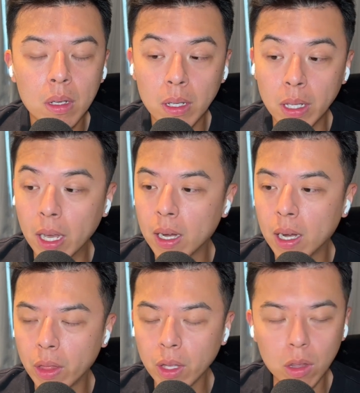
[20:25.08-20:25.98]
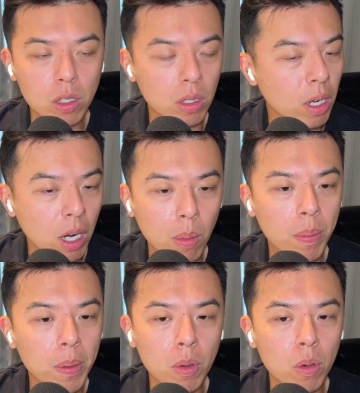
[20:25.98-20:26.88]
Yeah, I think there's a couple
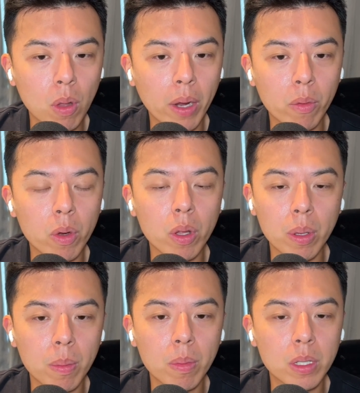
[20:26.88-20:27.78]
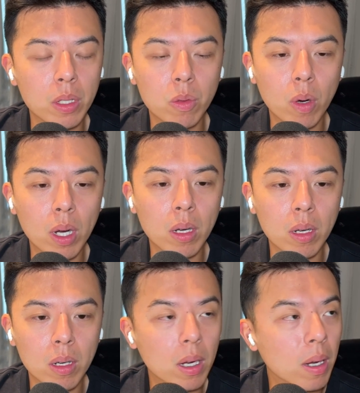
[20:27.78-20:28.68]
people who like really did
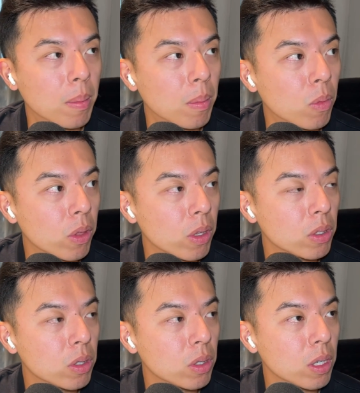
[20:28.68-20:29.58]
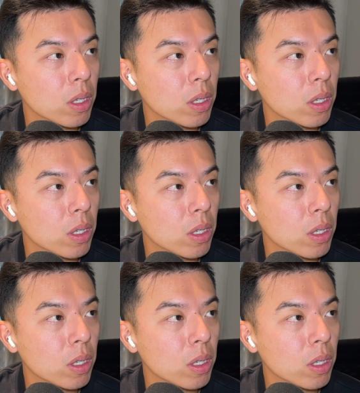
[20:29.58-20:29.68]
well with this